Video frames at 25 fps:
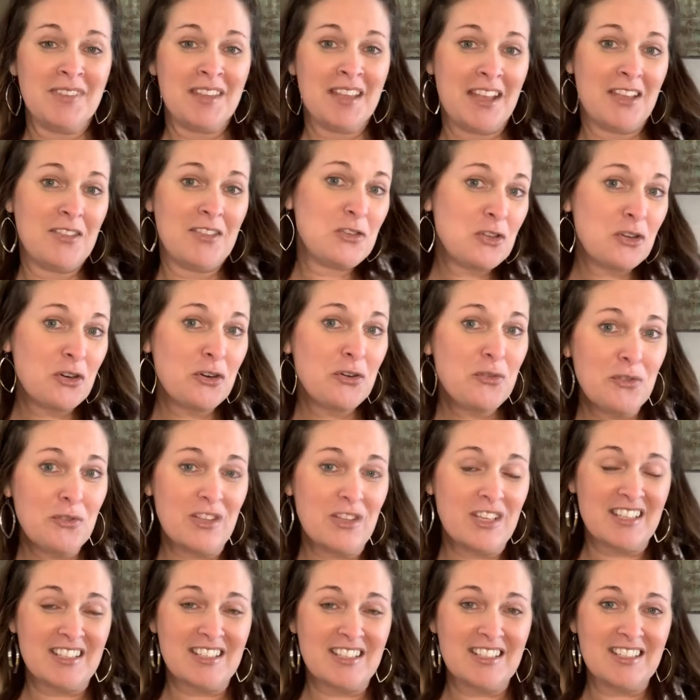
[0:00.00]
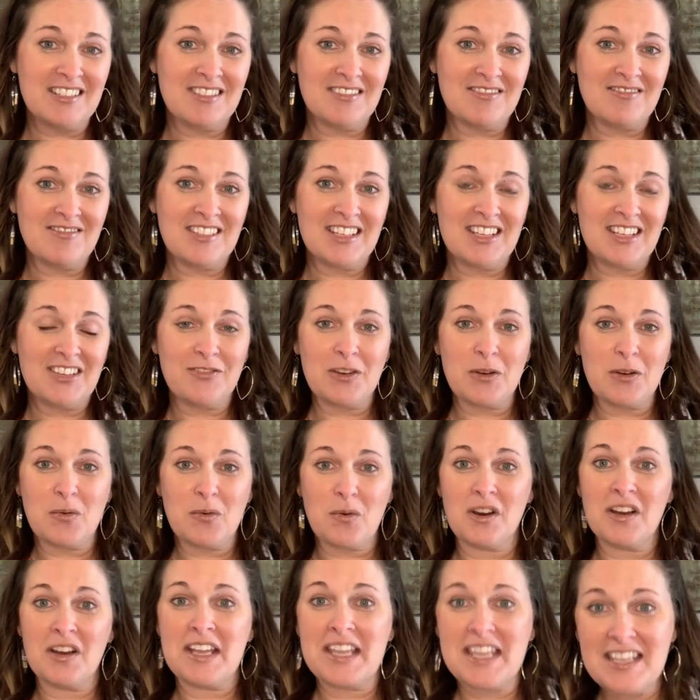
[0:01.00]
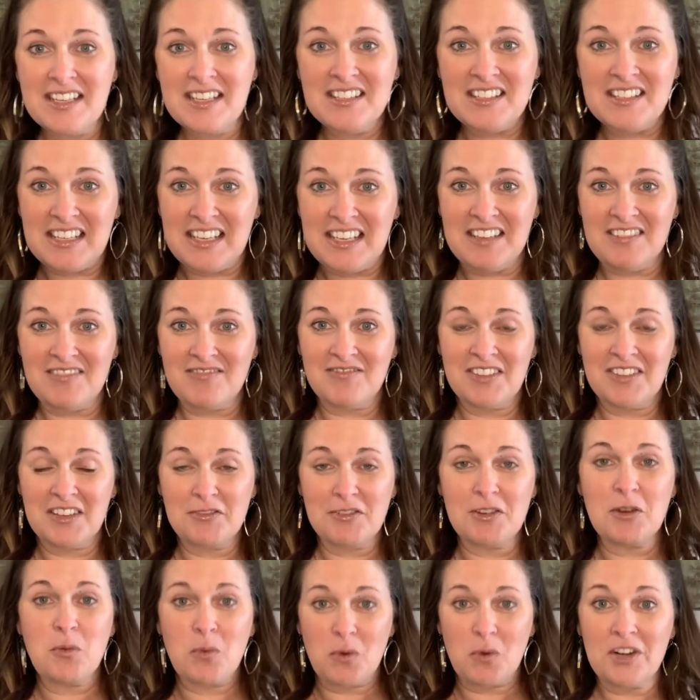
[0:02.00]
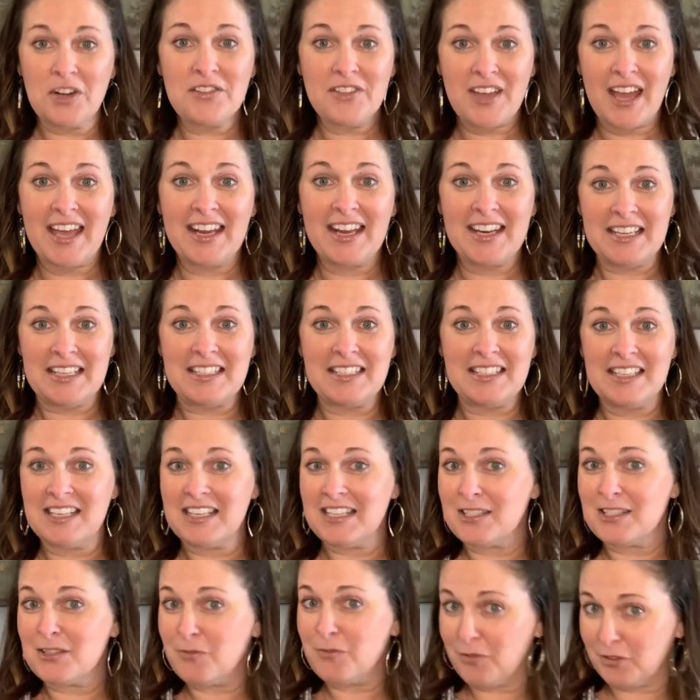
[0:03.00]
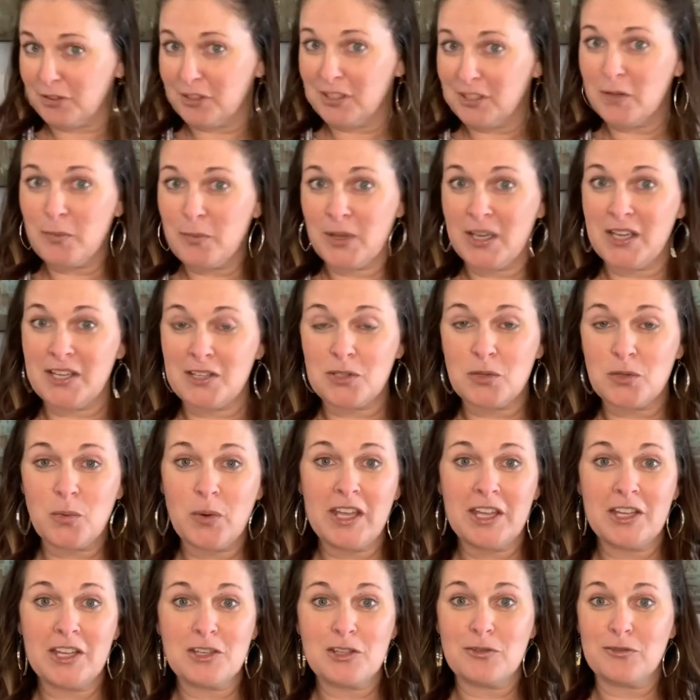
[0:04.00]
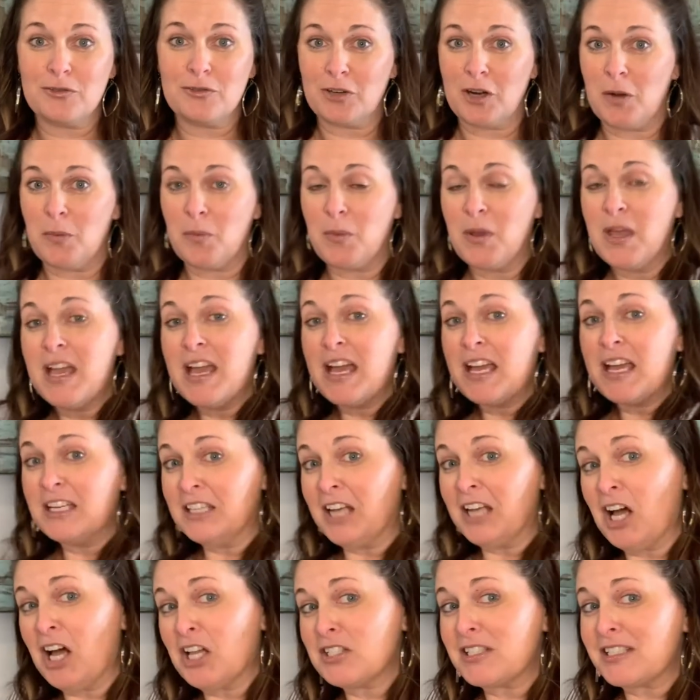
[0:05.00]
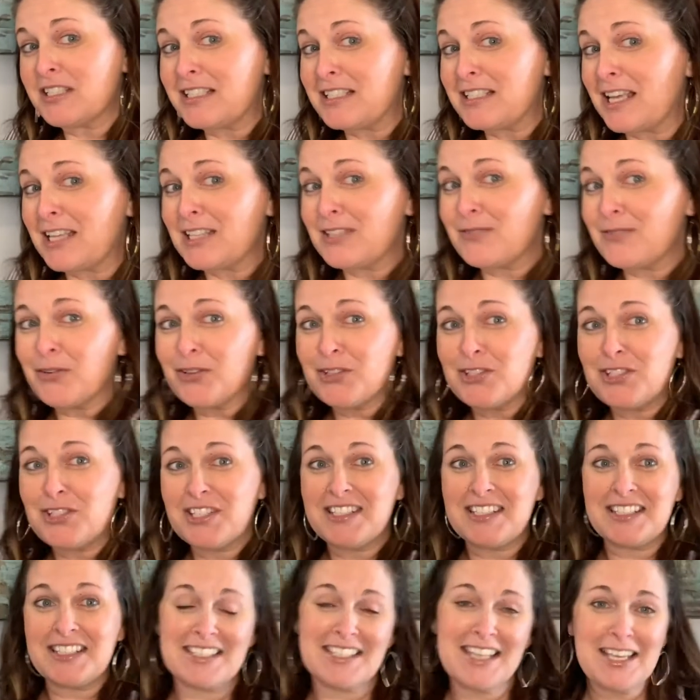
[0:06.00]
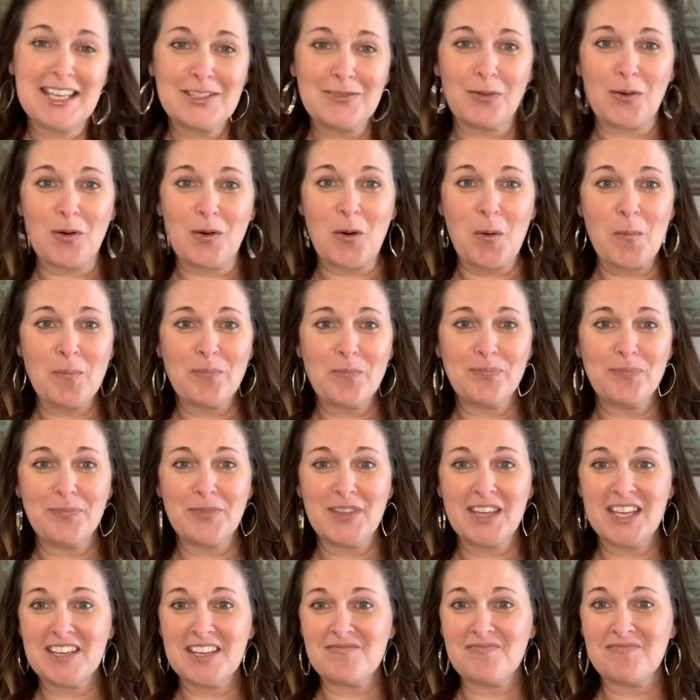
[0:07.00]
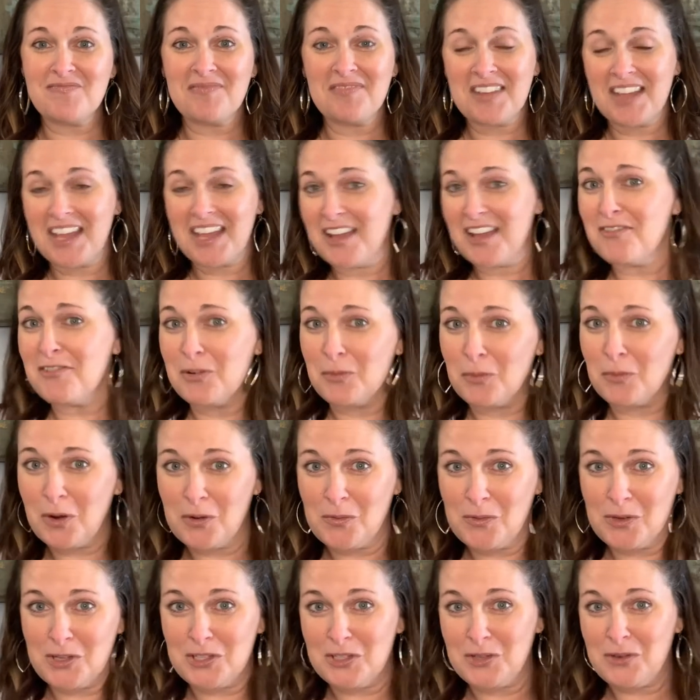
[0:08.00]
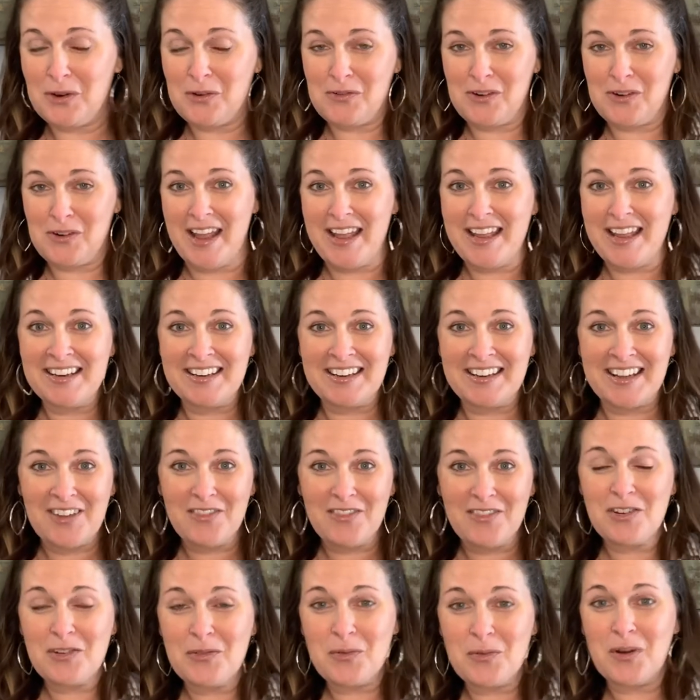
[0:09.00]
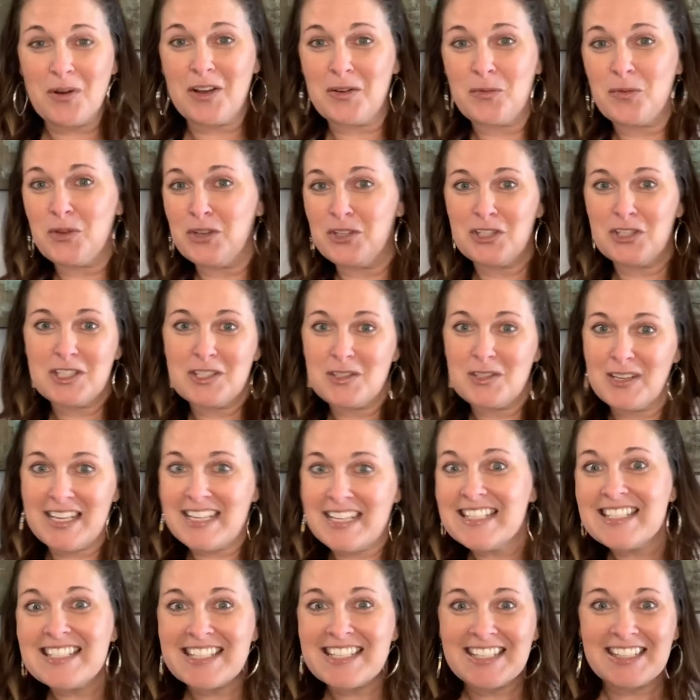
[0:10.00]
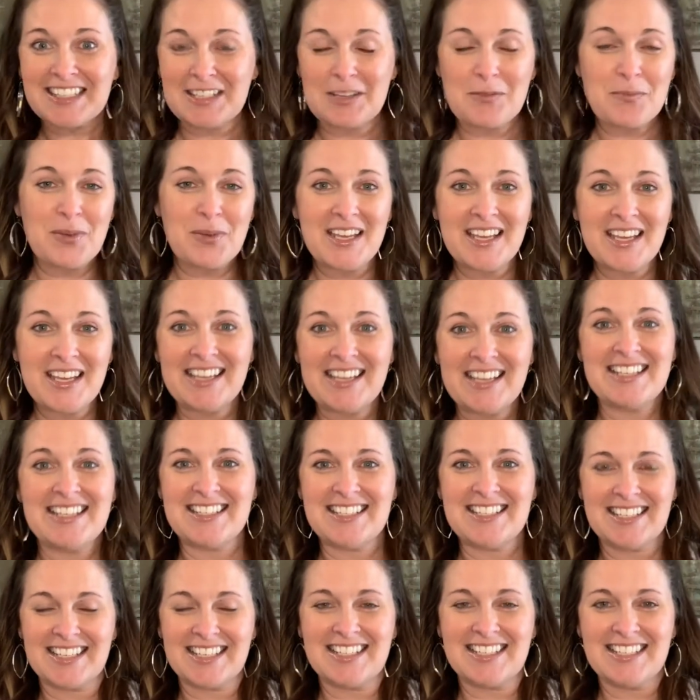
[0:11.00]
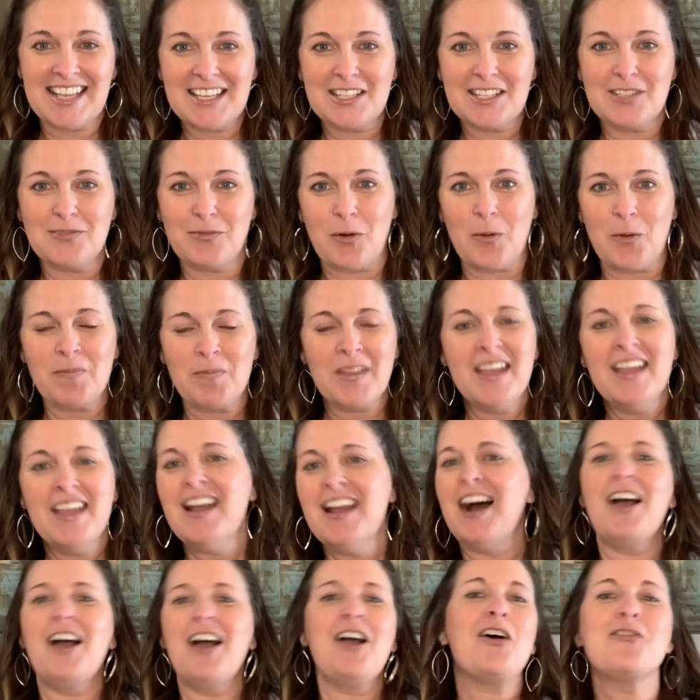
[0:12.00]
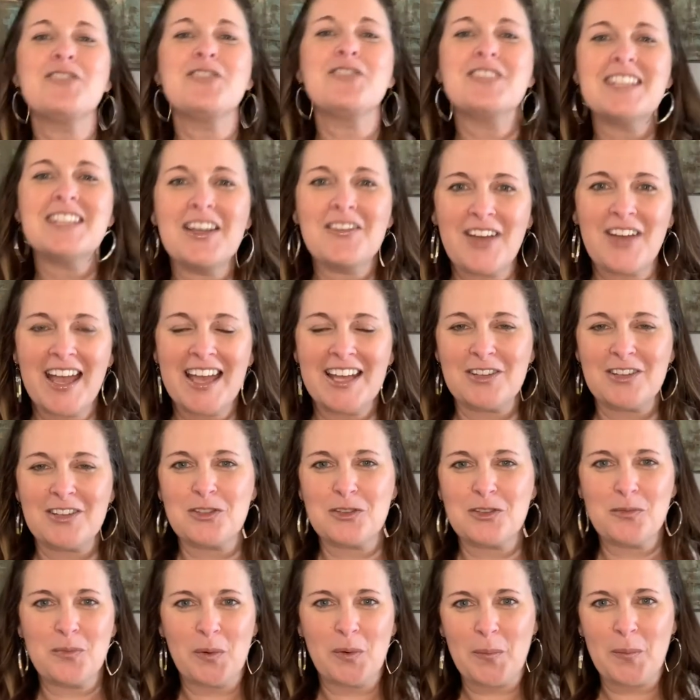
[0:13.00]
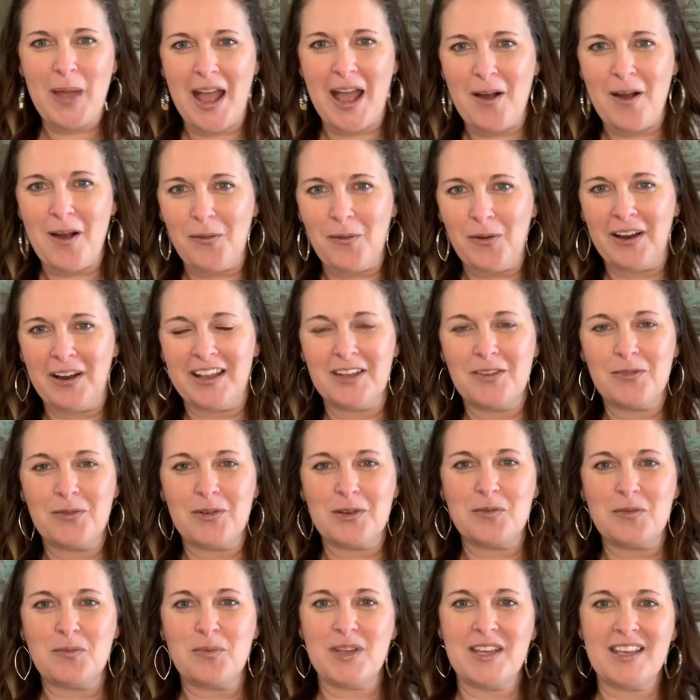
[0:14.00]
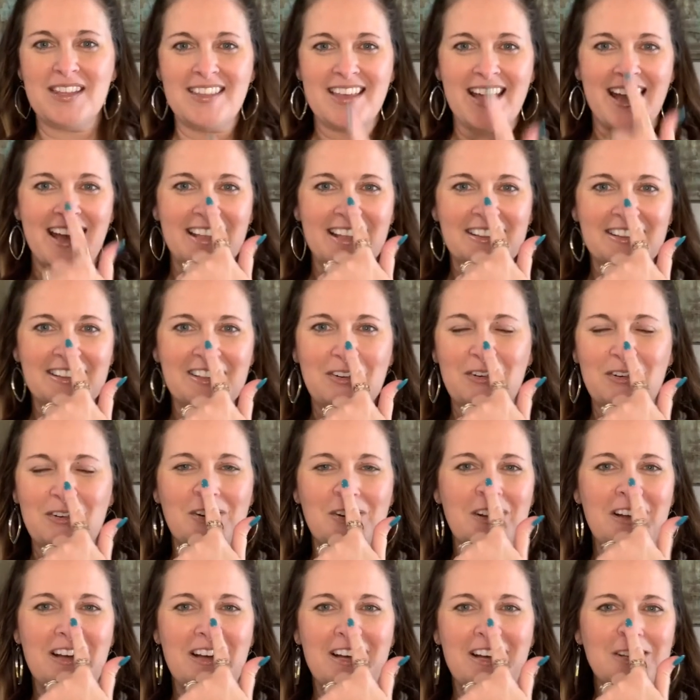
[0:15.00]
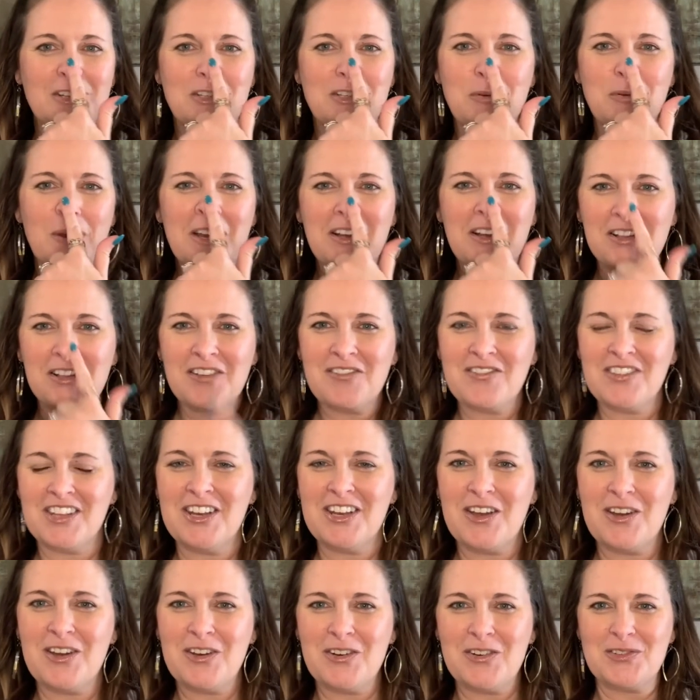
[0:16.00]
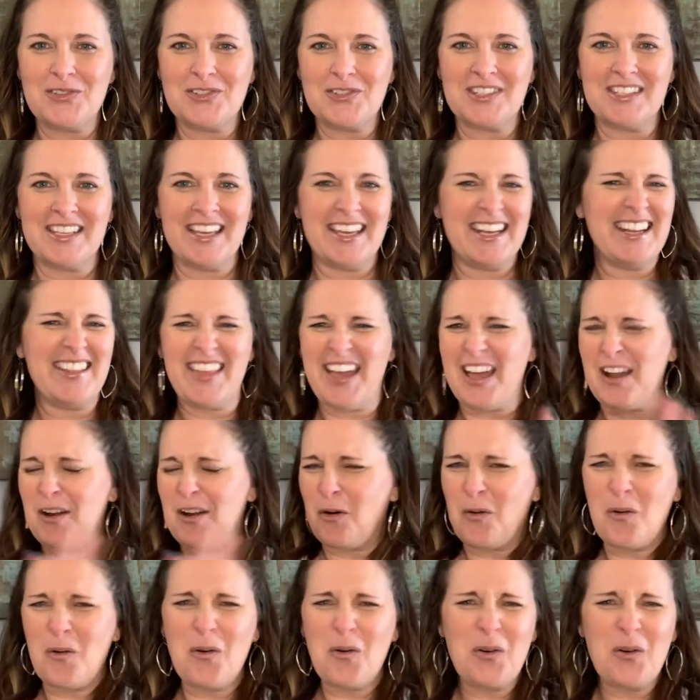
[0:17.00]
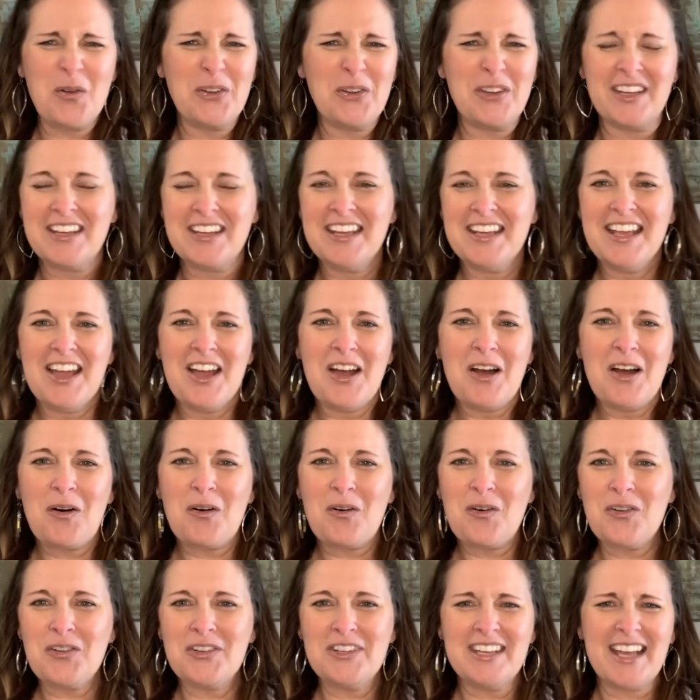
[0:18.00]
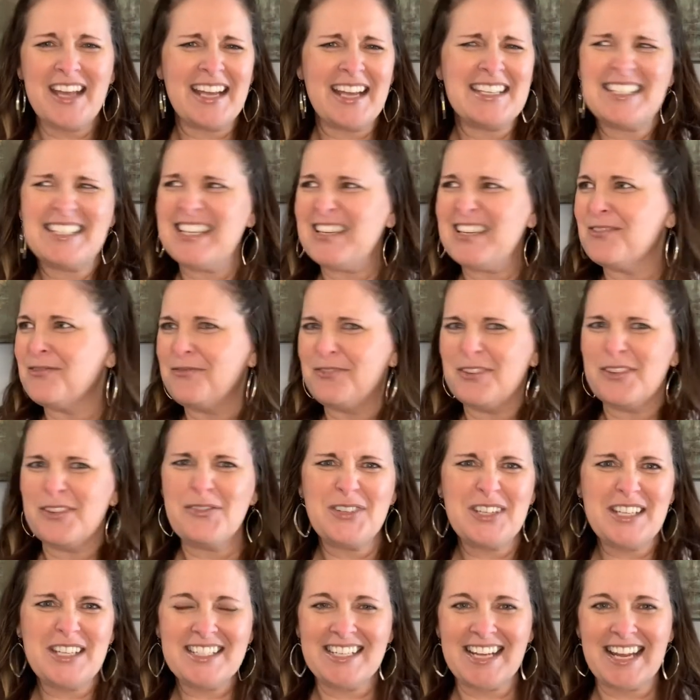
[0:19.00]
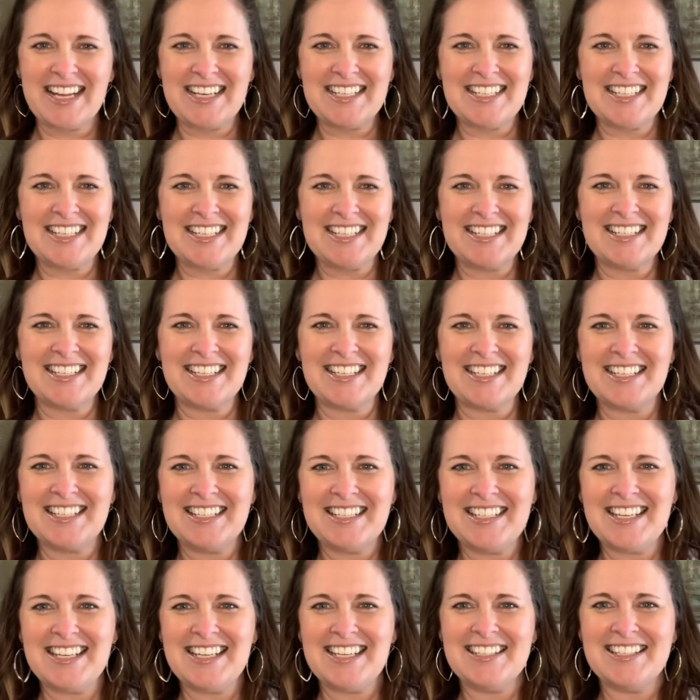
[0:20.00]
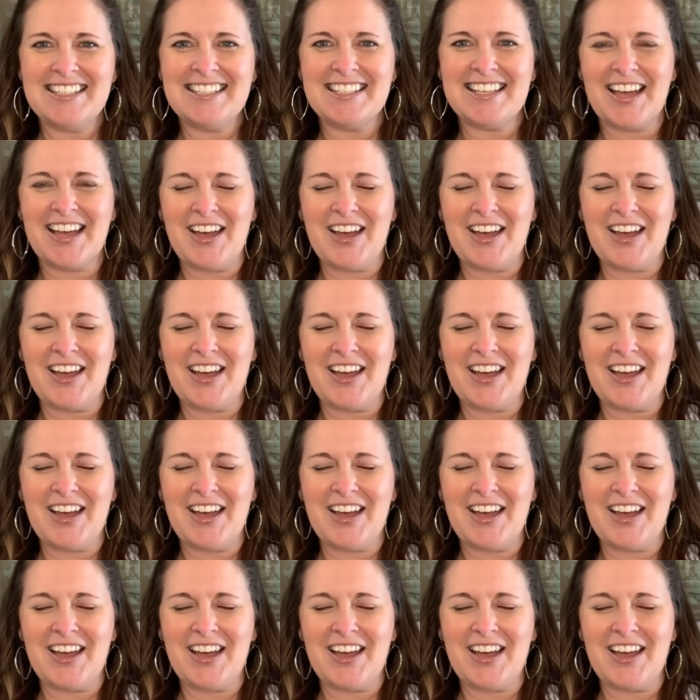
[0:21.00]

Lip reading: And the truth is, if it were that easy as flipping a switch from non-successful to successful, then everyone would do it, right? Everyone would just instantly be successful. I often say if I had a superpower, it would be that little twinkle of the nose that in that old 1950s, 1960s